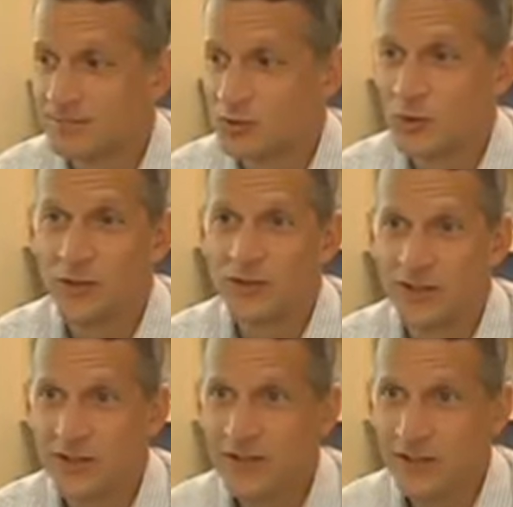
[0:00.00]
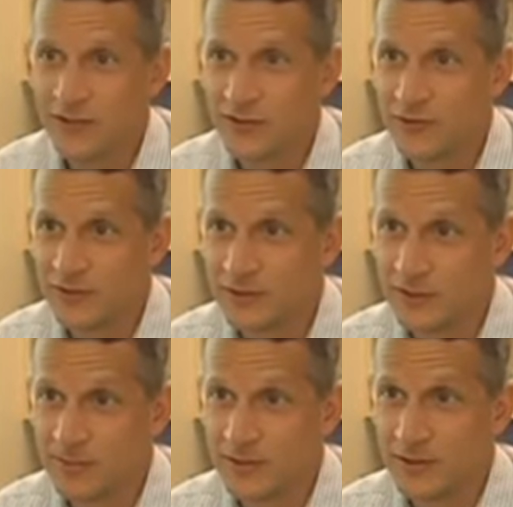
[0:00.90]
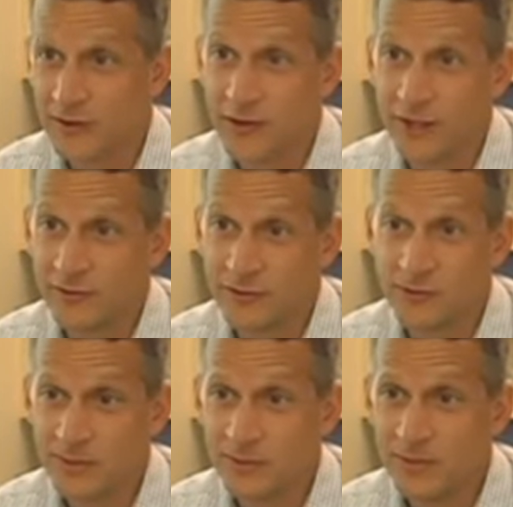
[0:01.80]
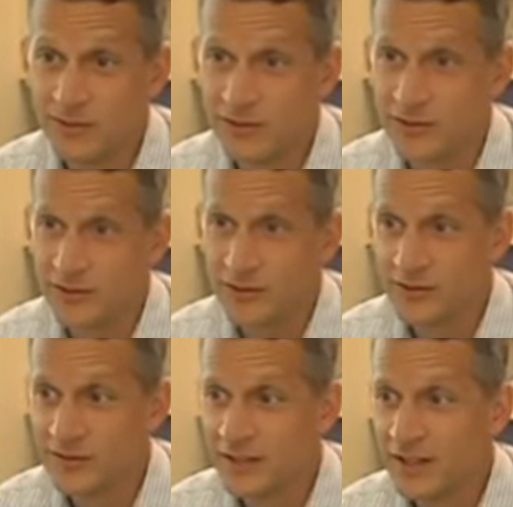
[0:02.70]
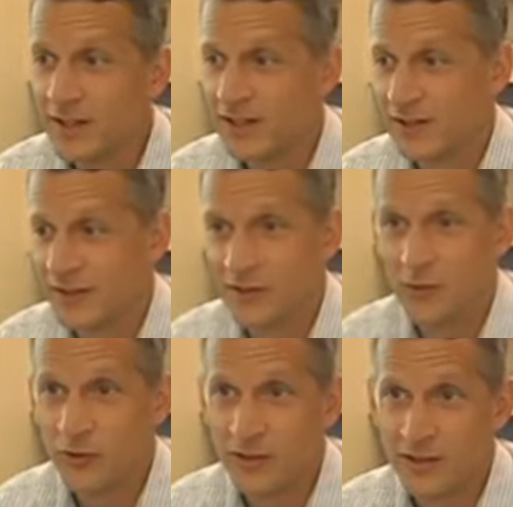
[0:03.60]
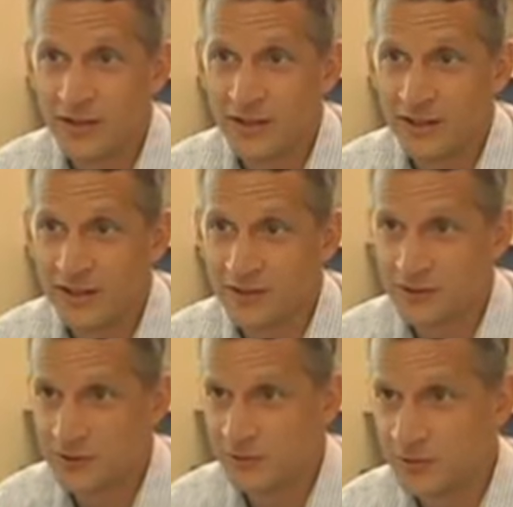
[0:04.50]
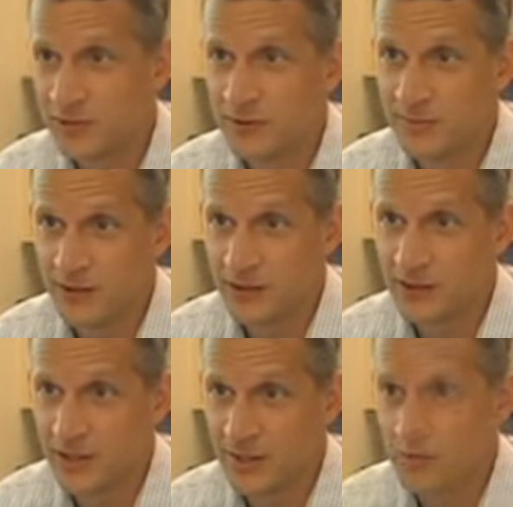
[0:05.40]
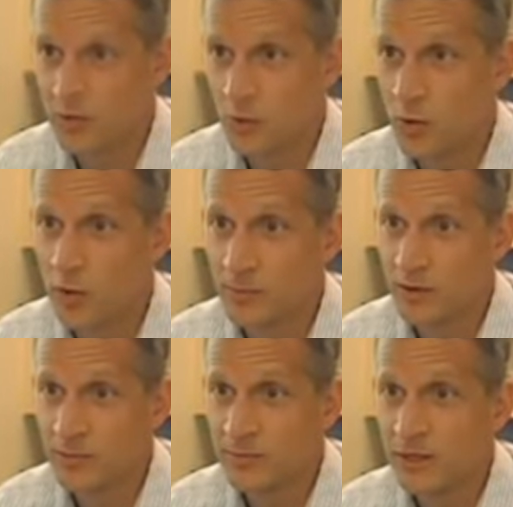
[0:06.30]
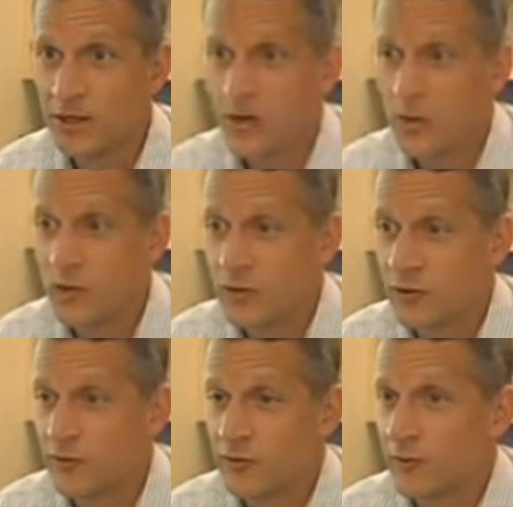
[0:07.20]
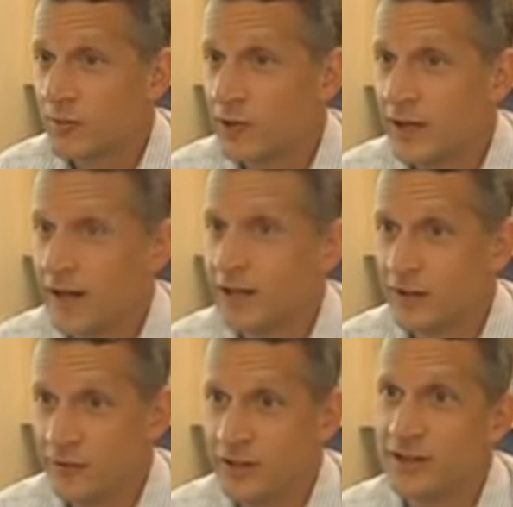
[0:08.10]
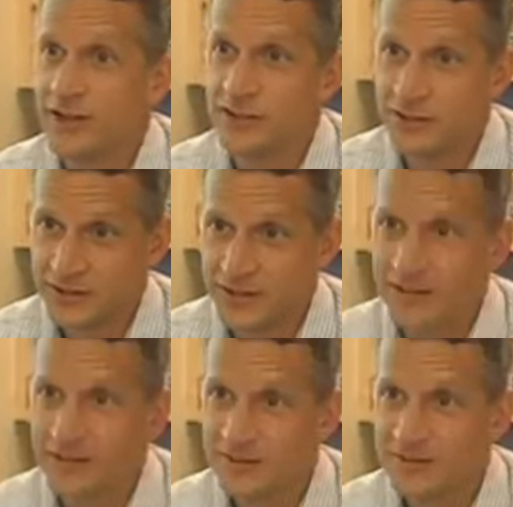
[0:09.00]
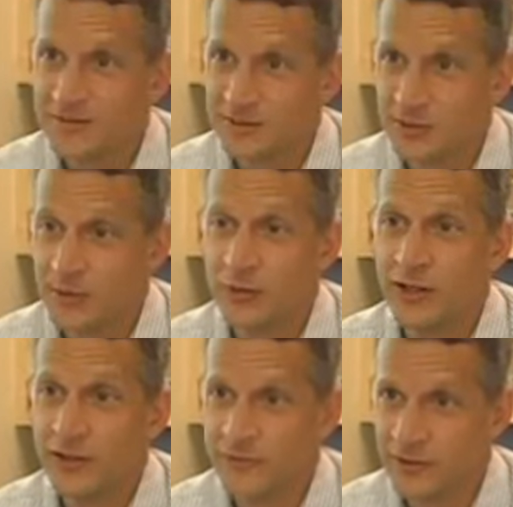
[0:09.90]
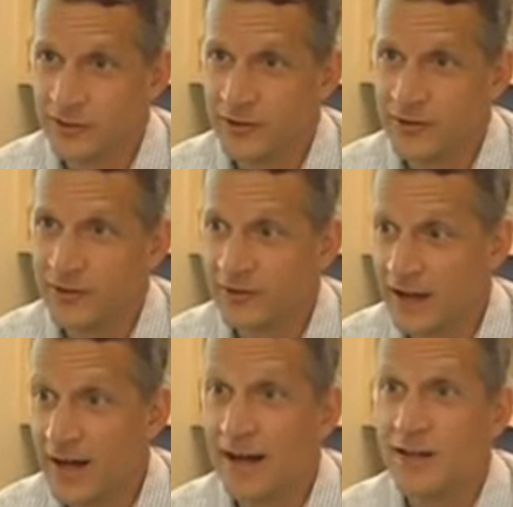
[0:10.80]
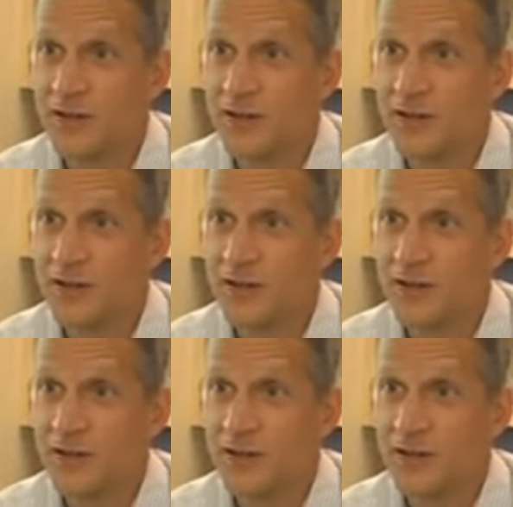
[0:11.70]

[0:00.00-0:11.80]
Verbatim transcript: stories I hear for somebody or after somebody's been injured is uh, they really didn't take a sufficient amount of time to warm up or for pre-activity conditioning to be ready for their high